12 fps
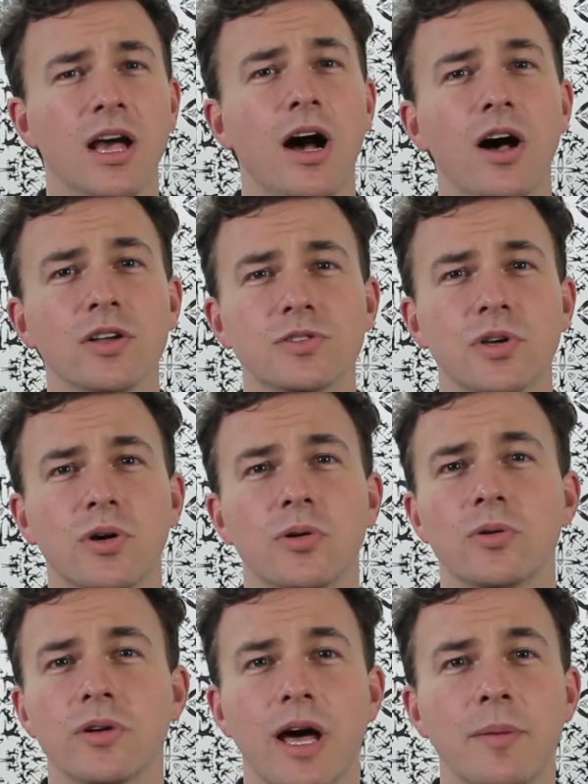
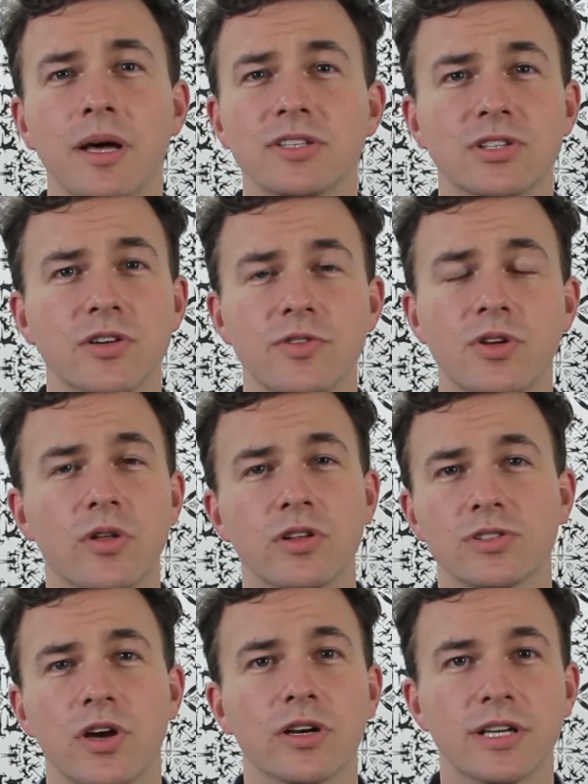Also, I'm not sure if you know the song